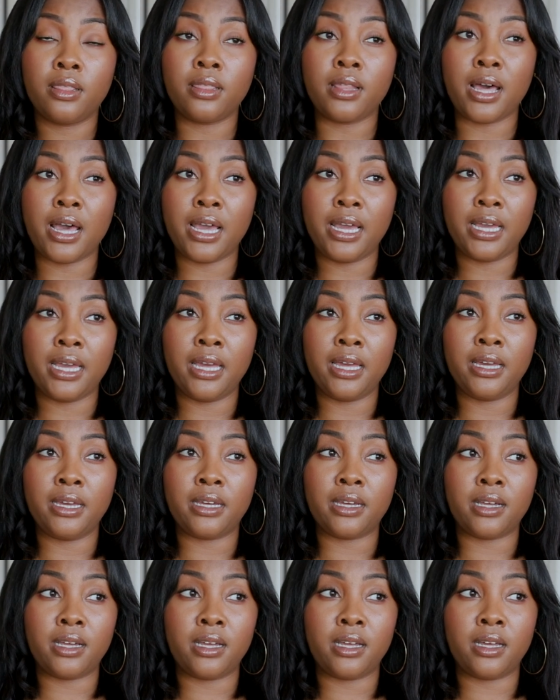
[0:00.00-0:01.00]

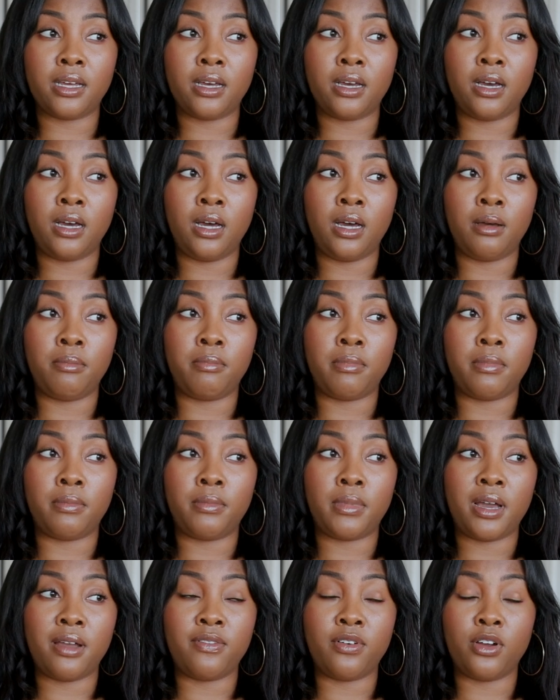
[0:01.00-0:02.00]
like um,
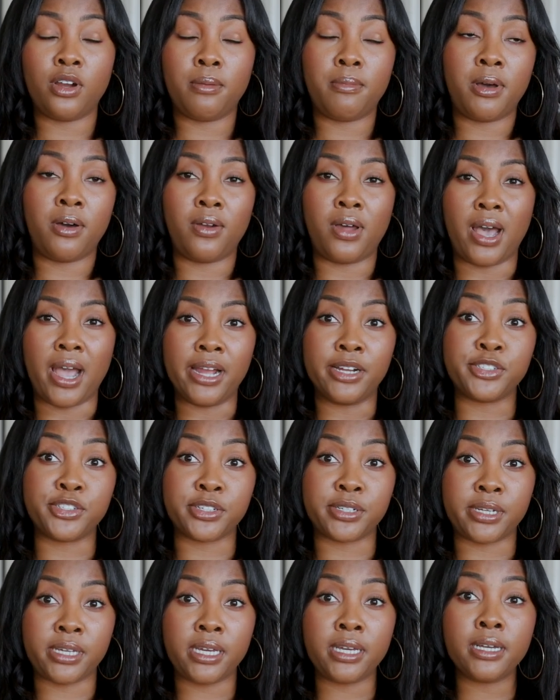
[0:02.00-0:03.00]
I've heard about
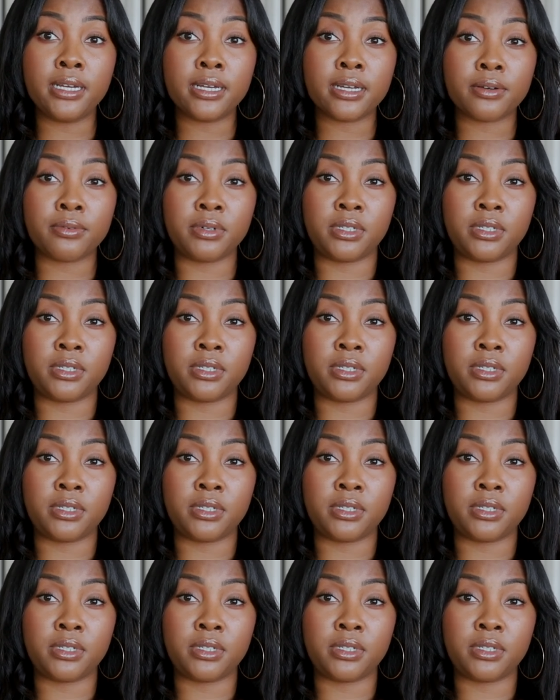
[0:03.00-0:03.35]
Hydronique,